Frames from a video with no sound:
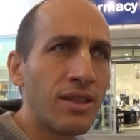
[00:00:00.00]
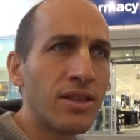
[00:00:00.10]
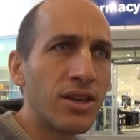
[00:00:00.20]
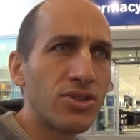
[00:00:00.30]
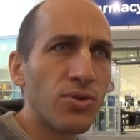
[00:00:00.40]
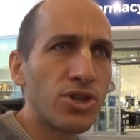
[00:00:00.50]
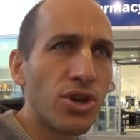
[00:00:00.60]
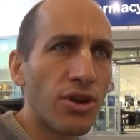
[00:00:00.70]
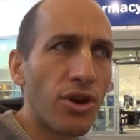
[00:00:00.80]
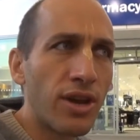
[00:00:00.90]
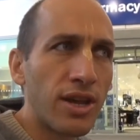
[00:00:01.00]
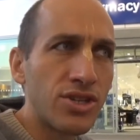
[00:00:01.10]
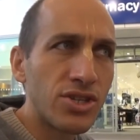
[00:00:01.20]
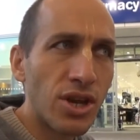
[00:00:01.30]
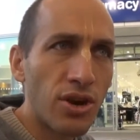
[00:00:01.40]
things which are not
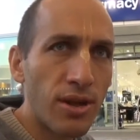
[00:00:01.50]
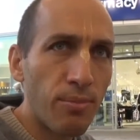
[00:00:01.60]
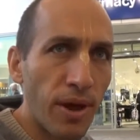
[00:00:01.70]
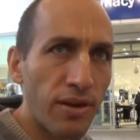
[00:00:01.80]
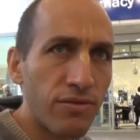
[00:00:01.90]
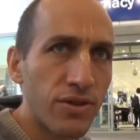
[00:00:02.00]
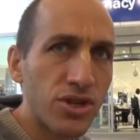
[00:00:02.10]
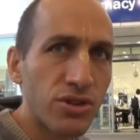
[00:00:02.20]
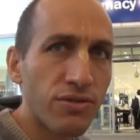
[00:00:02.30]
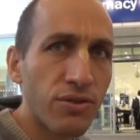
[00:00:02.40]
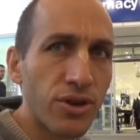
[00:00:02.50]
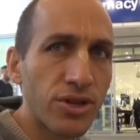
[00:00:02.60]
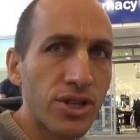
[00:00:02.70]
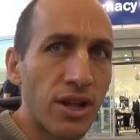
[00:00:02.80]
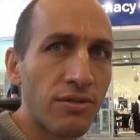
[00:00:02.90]
necessarily beneficial for
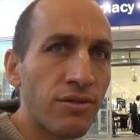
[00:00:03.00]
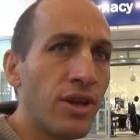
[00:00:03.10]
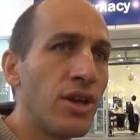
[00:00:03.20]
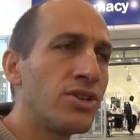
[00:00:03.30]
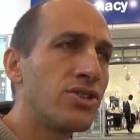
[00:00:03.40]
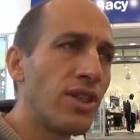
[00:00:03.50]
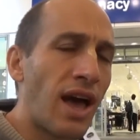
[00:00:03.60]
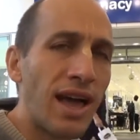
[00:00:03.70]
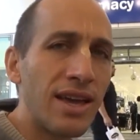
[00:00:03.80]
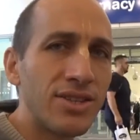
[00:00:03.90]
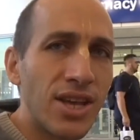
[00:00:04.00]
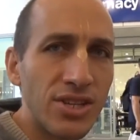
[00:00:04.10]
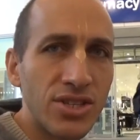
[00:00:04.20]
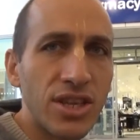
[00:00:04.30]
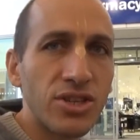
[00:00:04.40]
yourself, to the higher
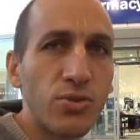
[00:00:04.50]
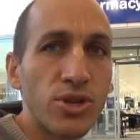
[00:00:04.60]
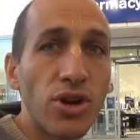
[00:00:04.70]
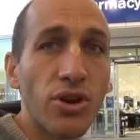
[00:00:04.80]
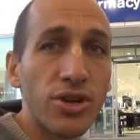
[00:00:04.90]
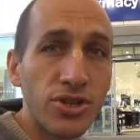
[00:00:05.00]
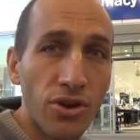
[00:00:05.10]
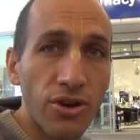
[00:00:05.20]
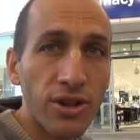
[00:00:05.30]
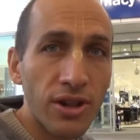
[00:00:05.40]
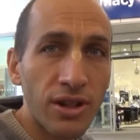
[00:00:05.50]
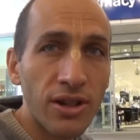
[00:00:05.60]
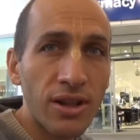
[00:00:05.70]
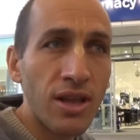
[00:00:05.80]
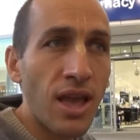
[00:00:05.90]
taste, things which are eternal,
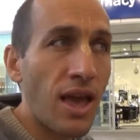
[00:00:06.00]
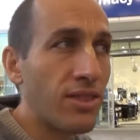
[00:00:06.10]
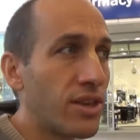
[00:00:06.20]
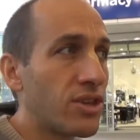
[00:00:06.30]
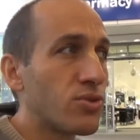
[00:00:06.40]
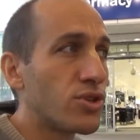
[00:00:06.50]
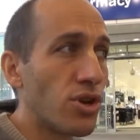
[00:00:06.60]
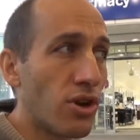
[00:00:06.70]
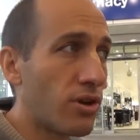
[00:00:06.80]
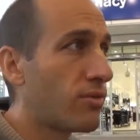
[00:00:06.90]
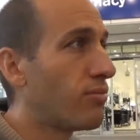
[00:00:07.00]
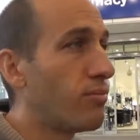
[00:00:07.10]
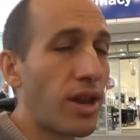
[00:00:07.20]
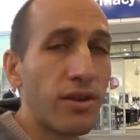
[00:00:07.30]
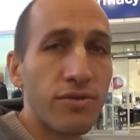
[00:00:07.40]
and things which are
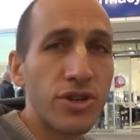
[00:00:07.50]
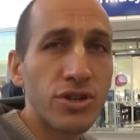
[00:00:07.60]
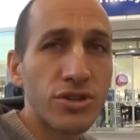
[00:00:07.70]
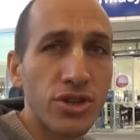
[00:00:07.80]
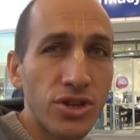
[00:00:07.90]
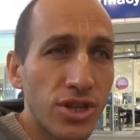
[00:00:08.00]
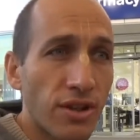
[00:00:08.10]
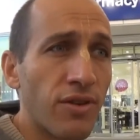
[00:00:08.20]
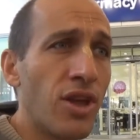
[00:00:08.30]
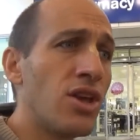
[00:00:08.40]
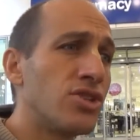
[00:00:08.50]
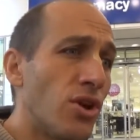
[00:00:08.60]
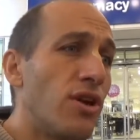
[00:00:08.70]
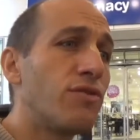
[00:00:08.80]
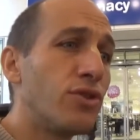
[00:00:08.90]
beneficial to yourself. So
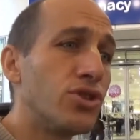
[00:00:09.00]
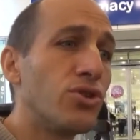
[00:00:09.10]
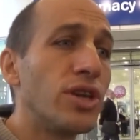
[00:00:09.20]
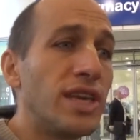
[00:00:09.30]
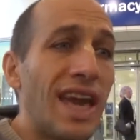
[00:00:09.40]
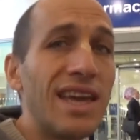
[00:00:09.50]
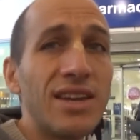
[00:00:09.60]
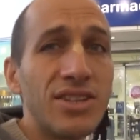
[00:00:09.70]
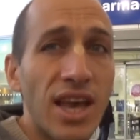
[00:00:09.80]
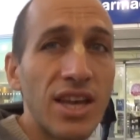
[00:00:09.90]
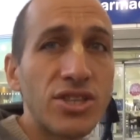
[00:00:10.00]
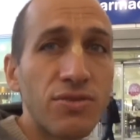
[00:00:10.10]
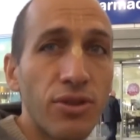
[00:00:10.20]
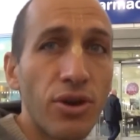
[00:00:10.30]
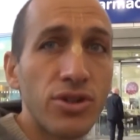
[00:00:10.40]
if you do gain a taste
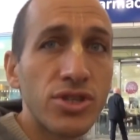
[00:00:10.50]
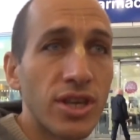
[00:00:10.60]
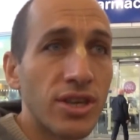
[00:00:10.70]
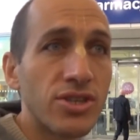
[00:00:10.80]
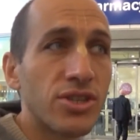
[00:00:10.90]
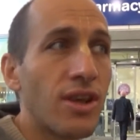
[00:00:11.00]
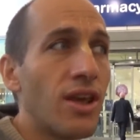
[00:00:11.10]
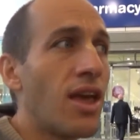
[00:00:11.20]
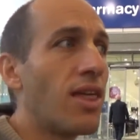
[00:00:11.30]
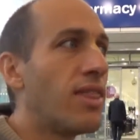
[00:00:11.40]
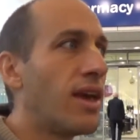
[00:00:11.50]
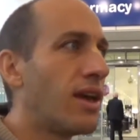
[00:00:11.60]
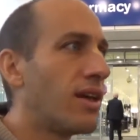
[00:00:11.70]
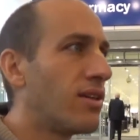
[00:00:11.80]
for those things, the